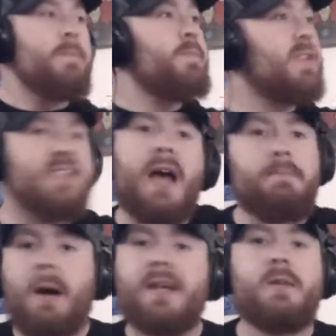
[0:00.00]
Ted
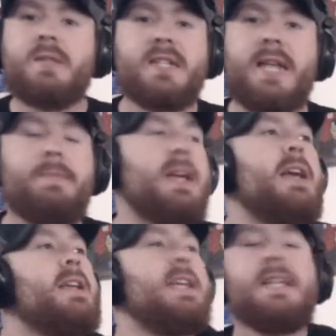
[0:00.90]
Bundy was the same thing.
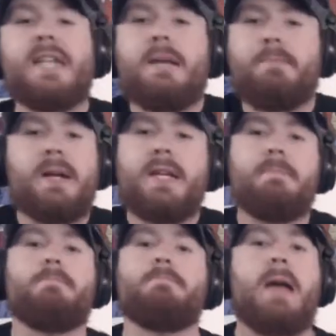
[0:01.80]
Didn't Ted Bundy
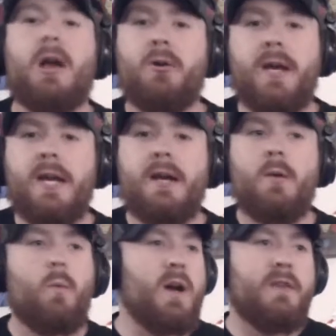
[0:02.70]
marry
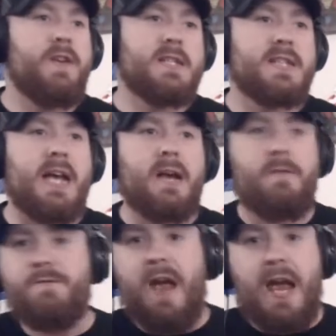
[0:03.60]
one of his, like,
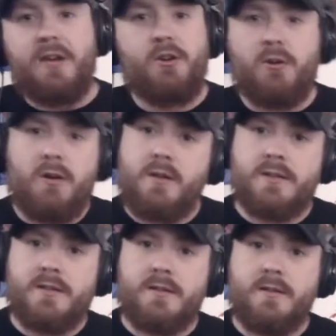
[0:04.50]

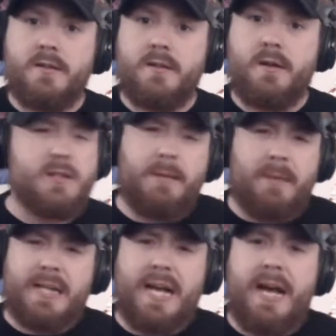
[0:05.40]
fangirls? Or something
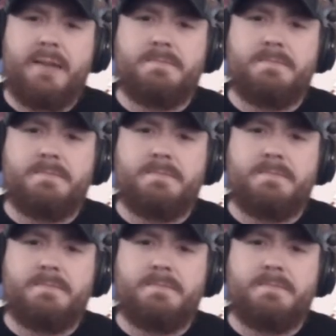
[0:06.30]
like that?